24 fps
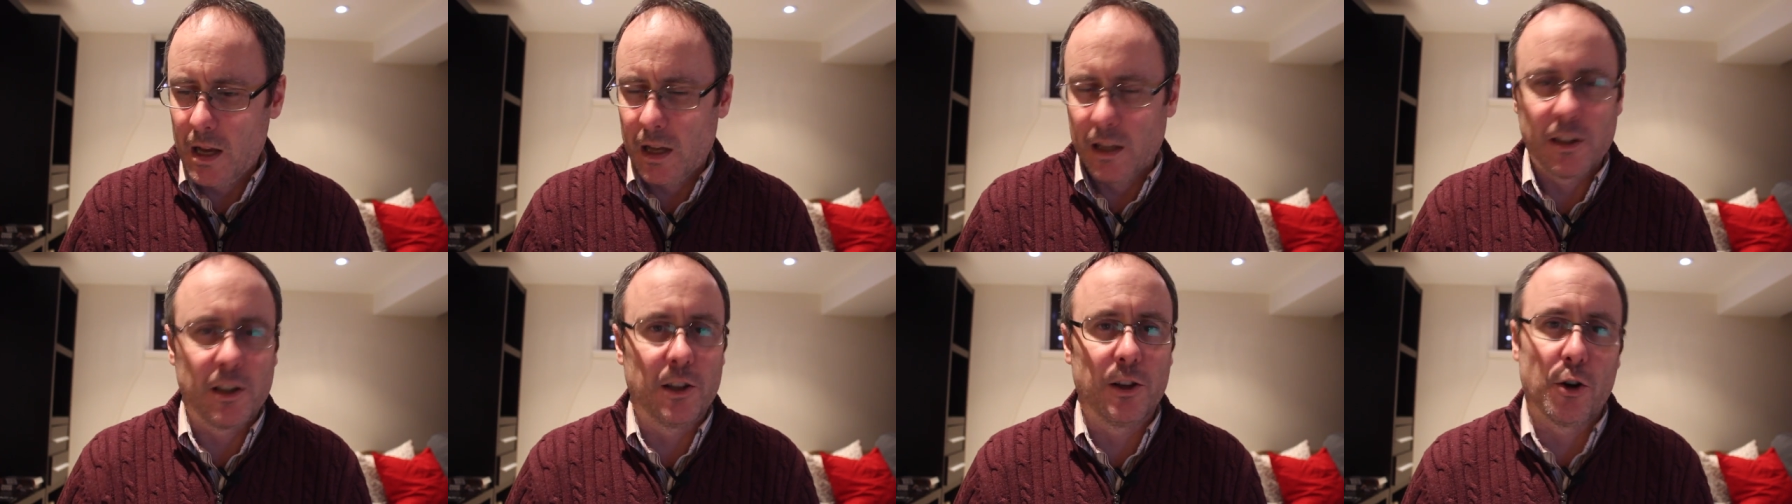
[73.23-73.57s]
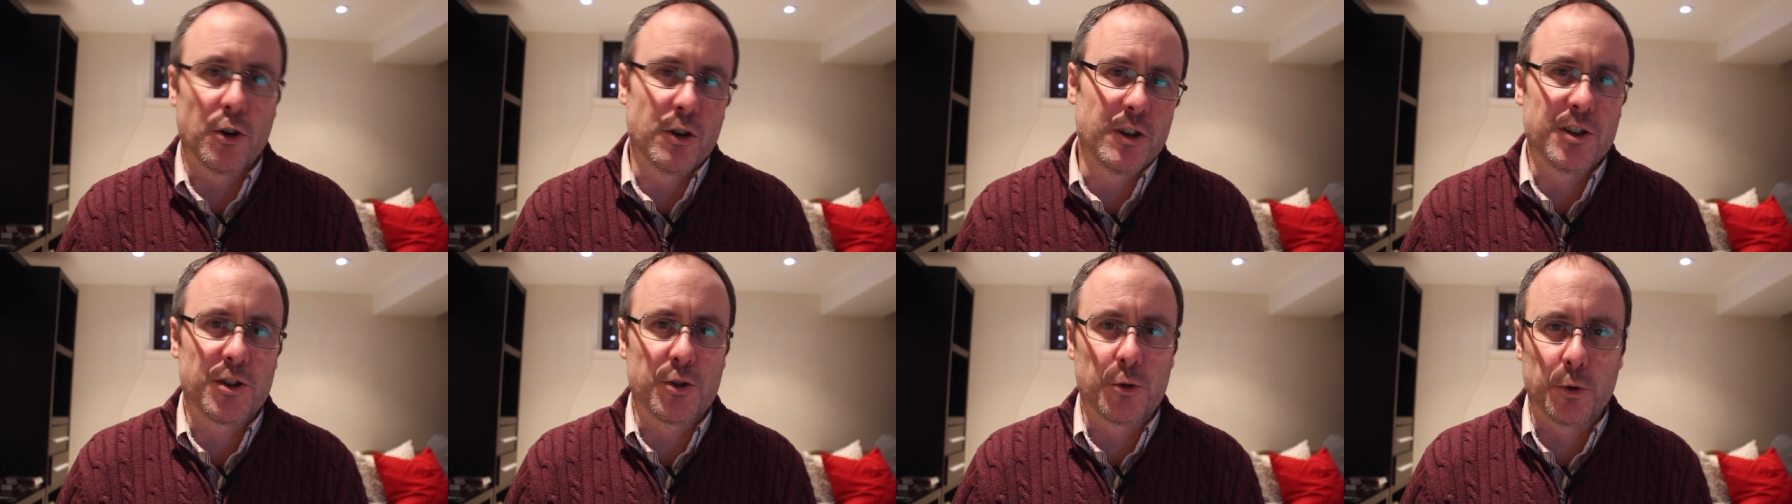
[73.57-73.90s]
The
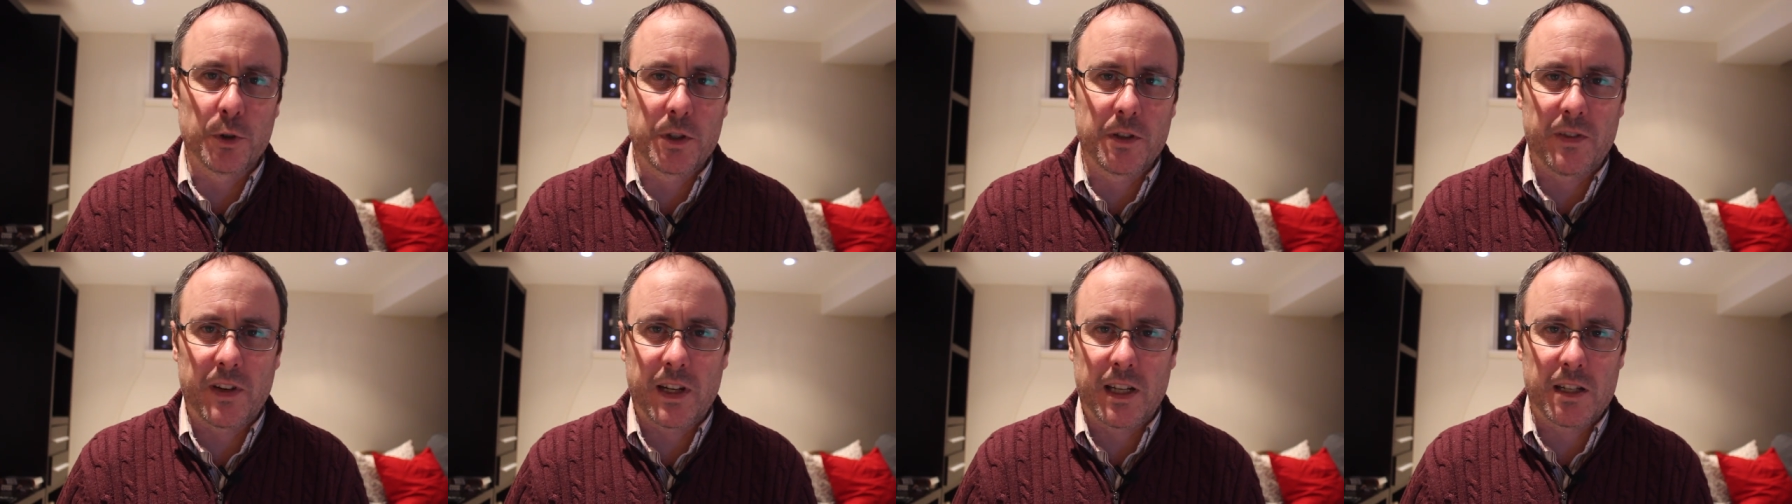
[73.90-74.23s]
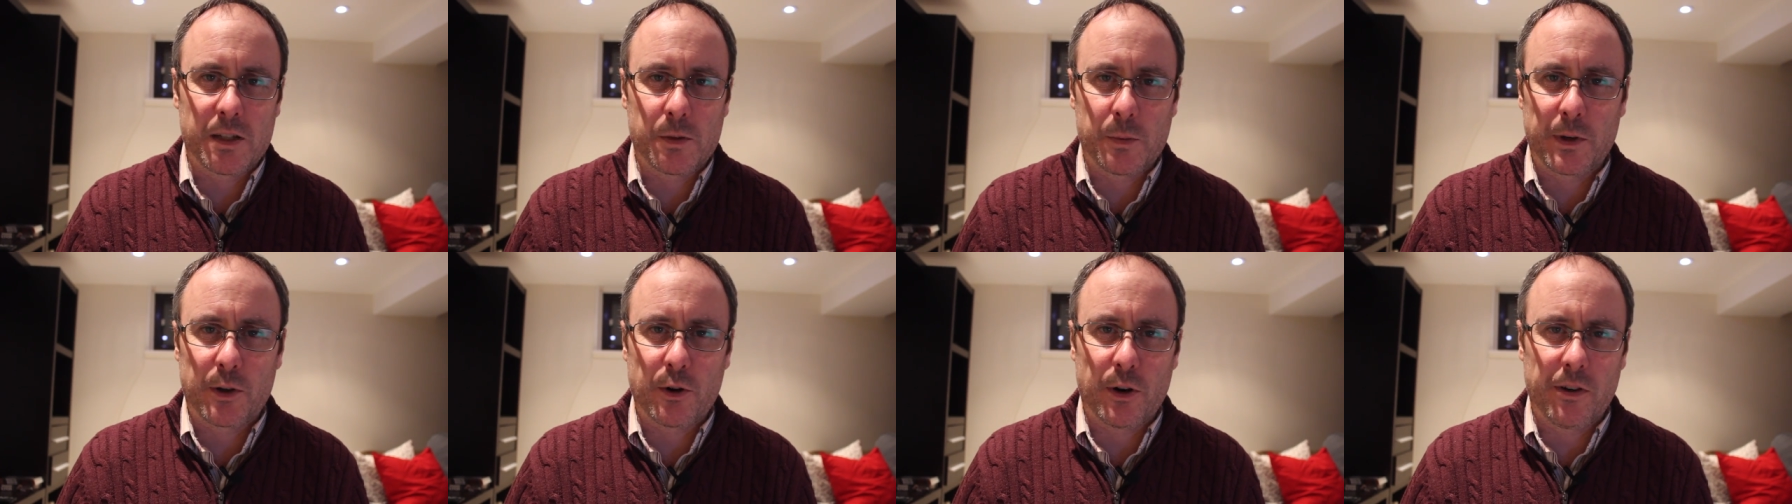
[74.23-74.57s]
long and short of it
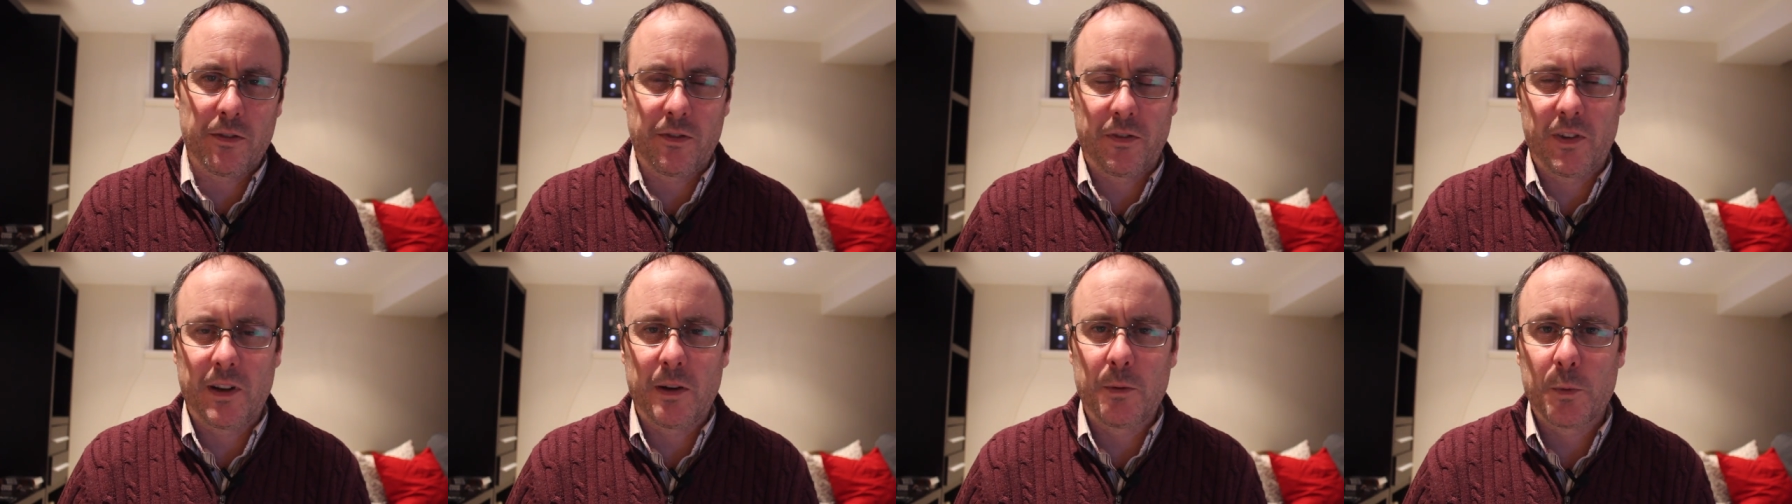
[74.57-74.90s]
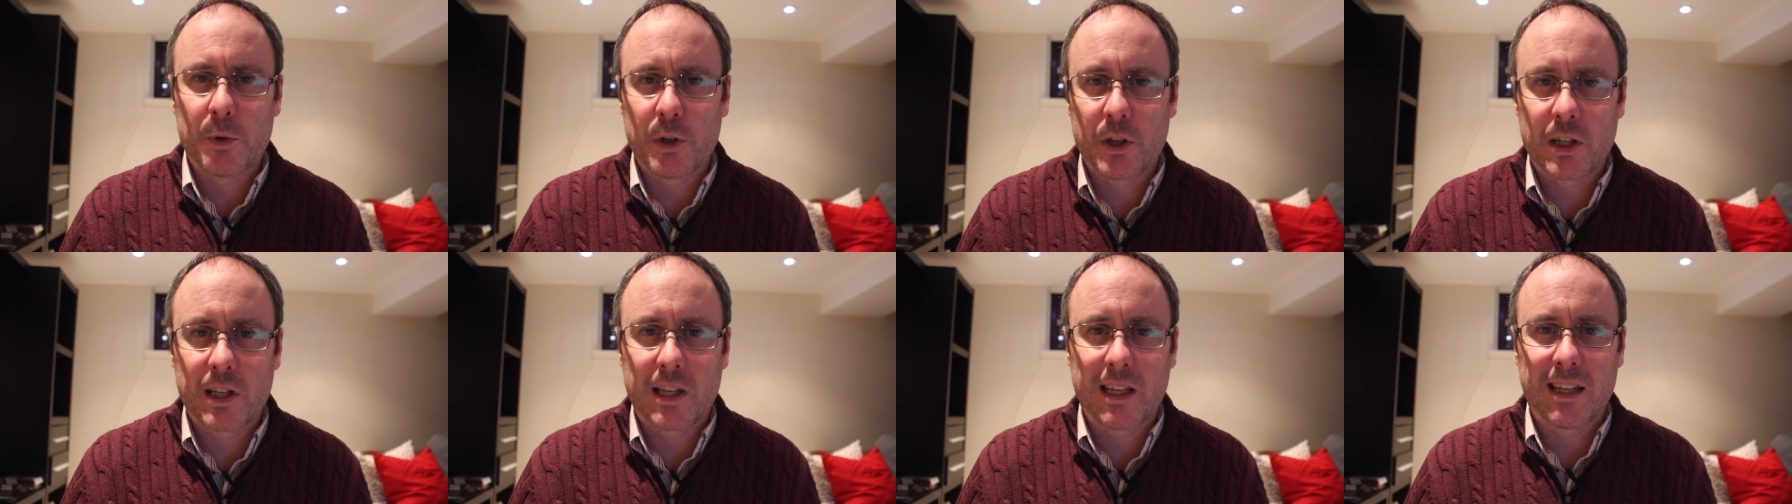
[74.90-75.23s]
is we got everything
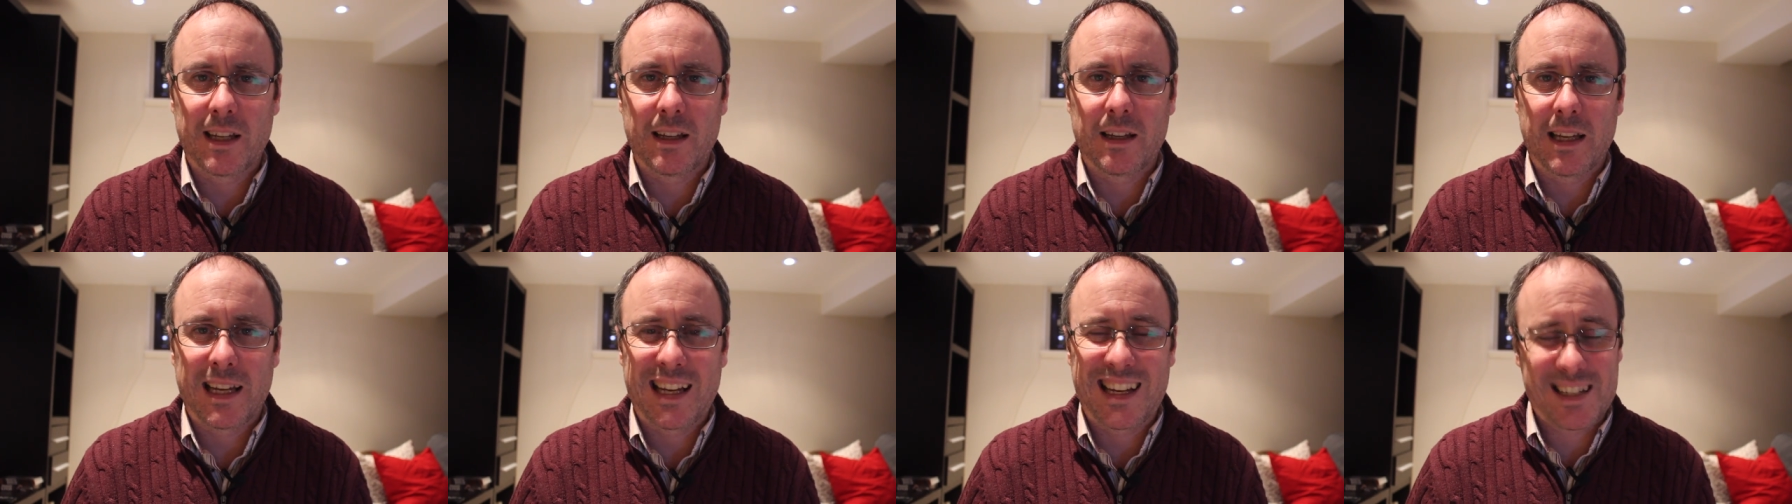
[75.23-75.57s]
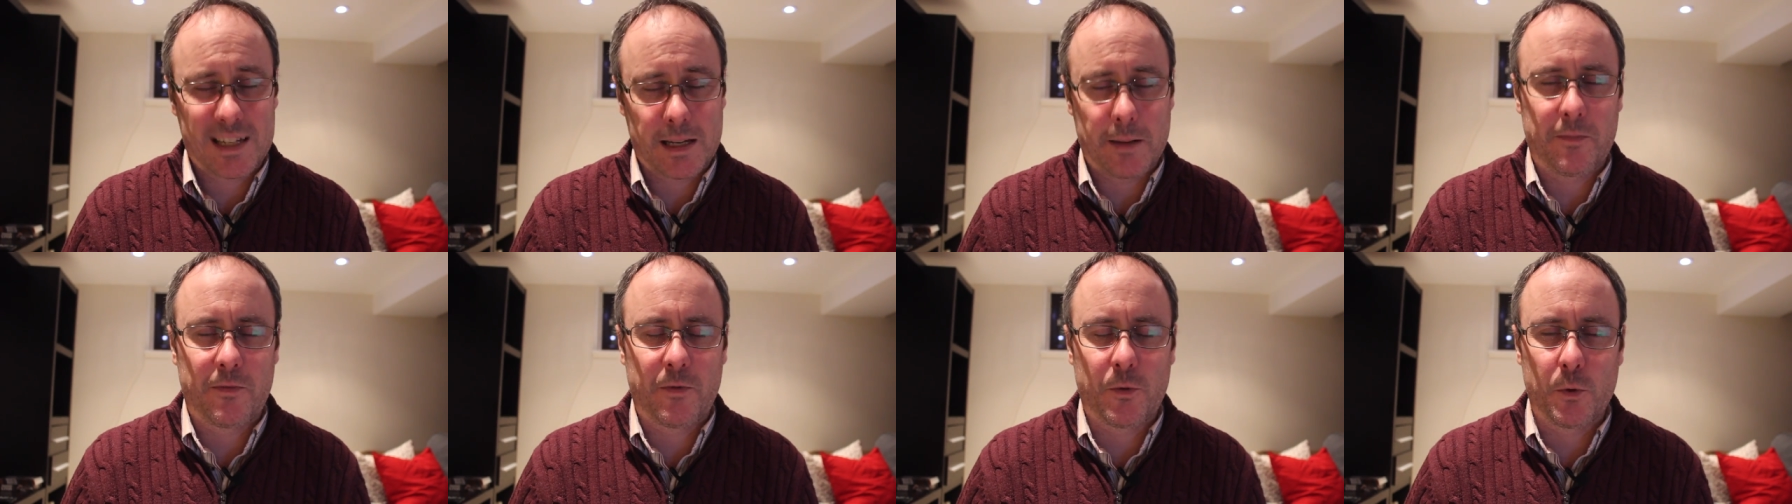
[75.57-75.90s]
working
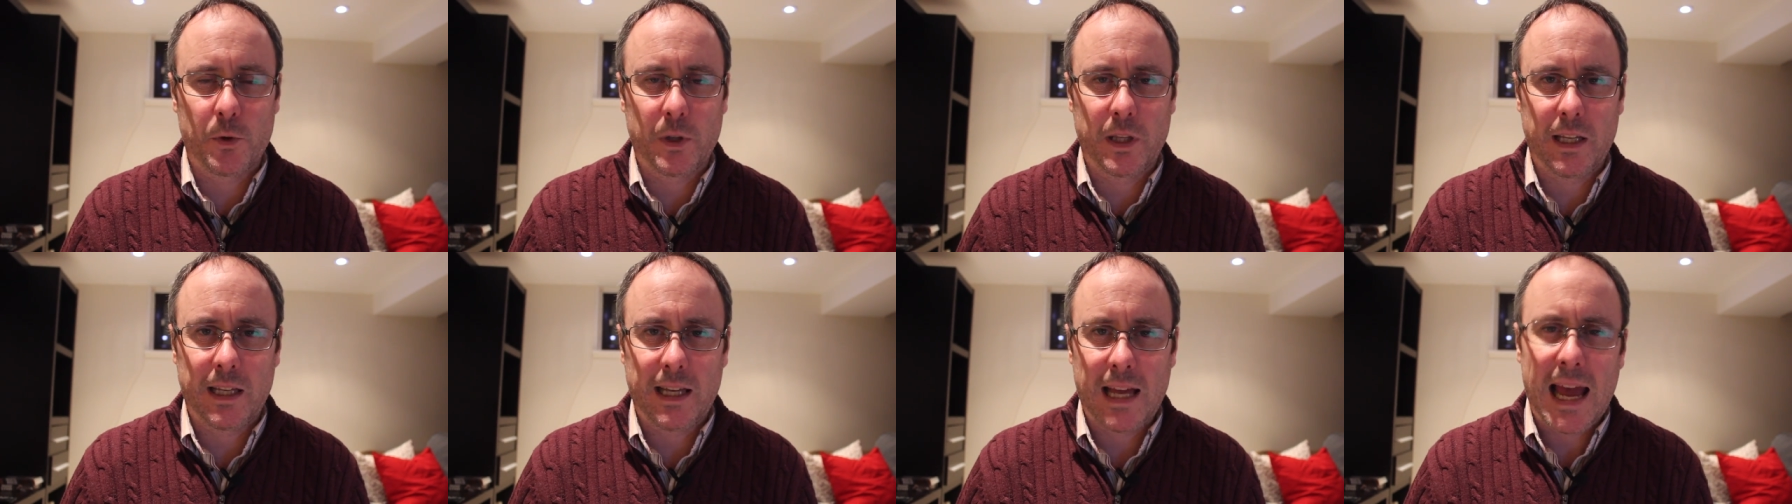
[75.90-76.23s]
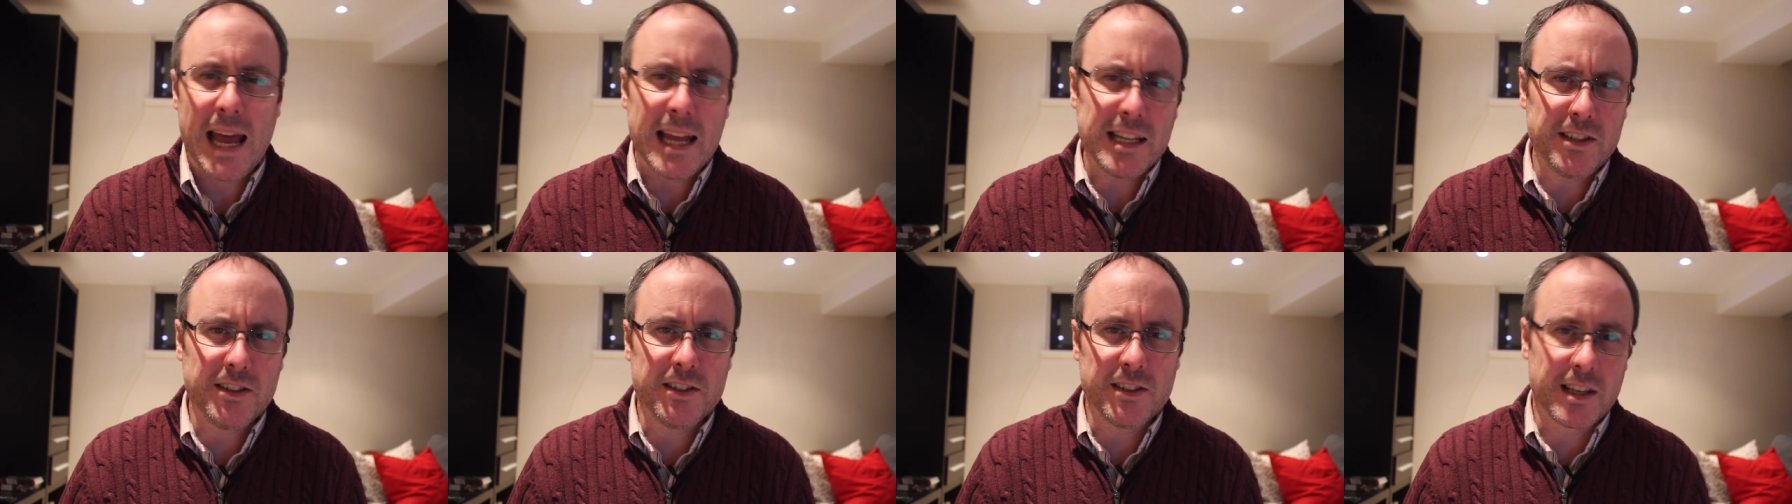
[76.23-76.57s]
except for the
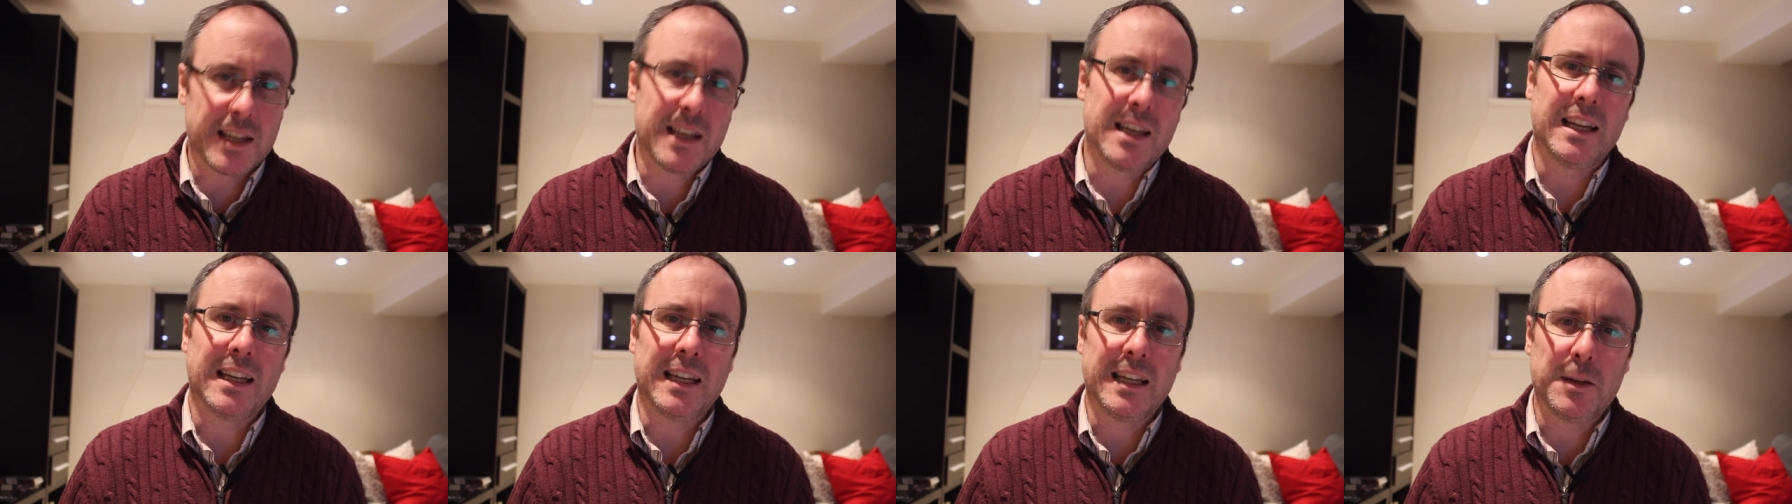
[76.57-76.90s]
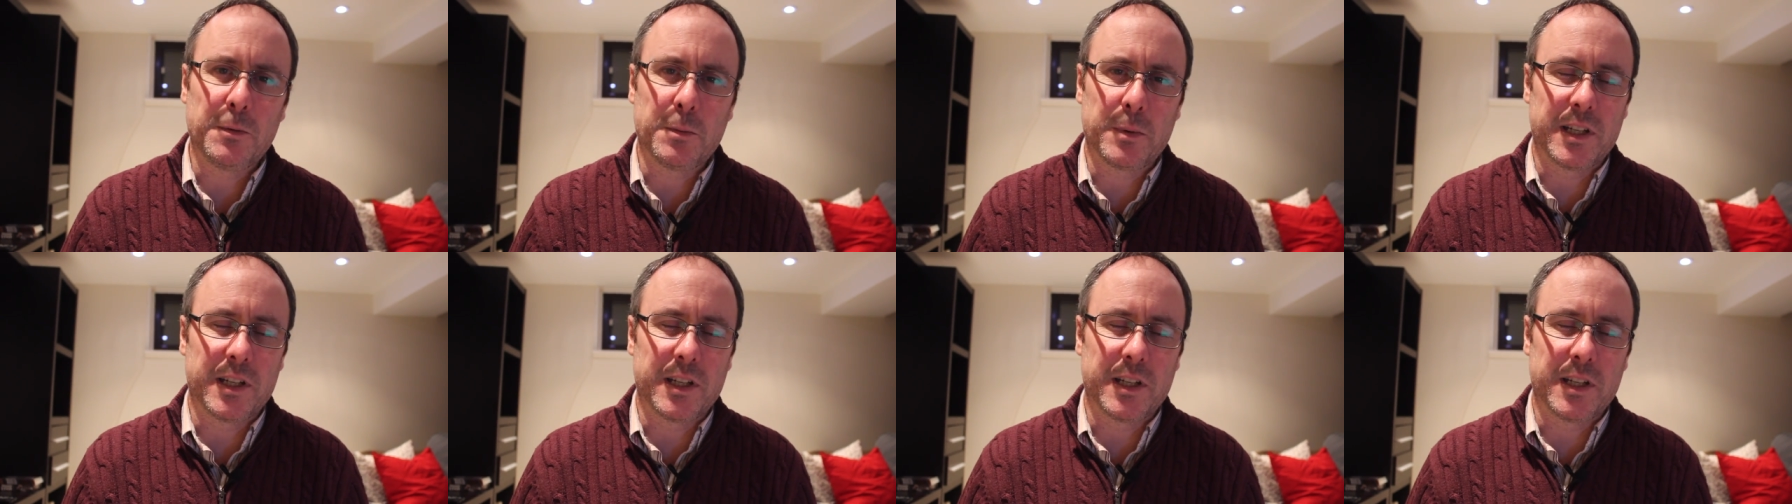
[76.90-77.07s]
N key,